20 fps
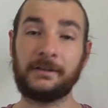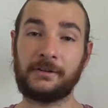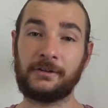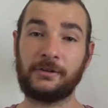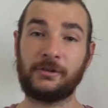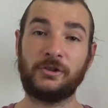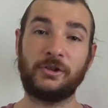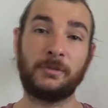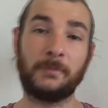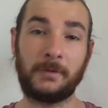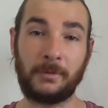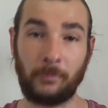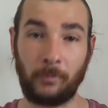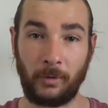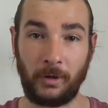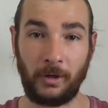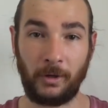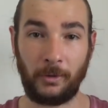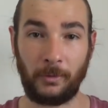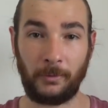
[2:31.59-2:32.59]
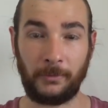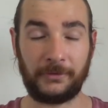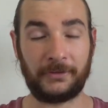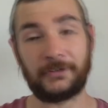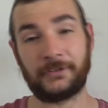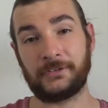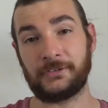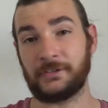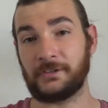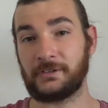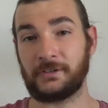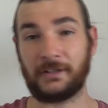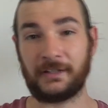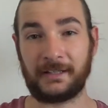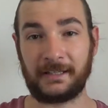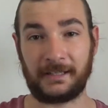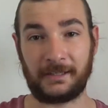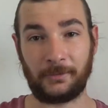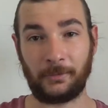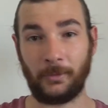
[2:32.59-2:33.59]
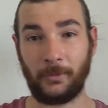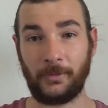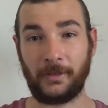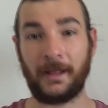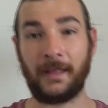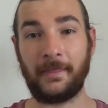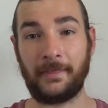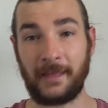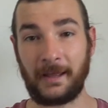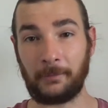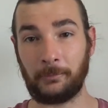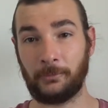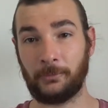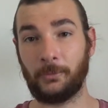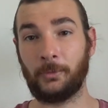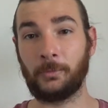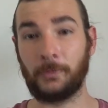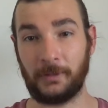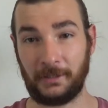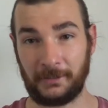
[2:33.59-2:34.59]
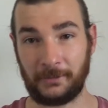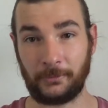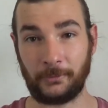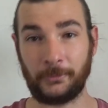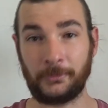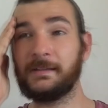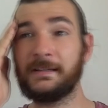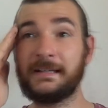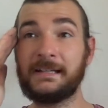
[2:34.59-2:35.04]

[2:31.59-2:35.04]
the human world in sicily and all that that was all really good